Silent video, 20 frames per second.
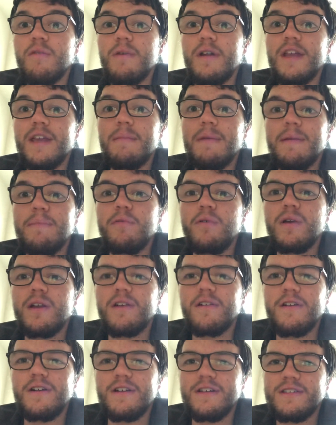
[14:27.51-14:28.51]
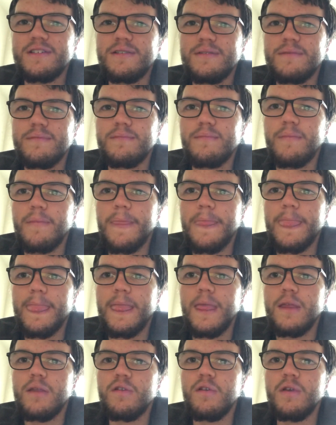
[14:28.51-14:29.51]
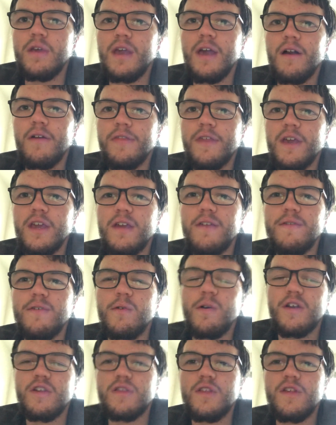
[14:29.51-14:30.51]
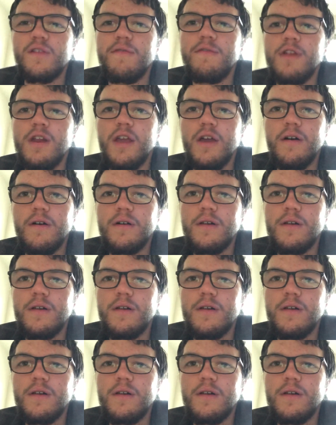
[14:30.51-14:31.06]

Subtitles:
want to get my point across. So yeah, thank you for watching this video.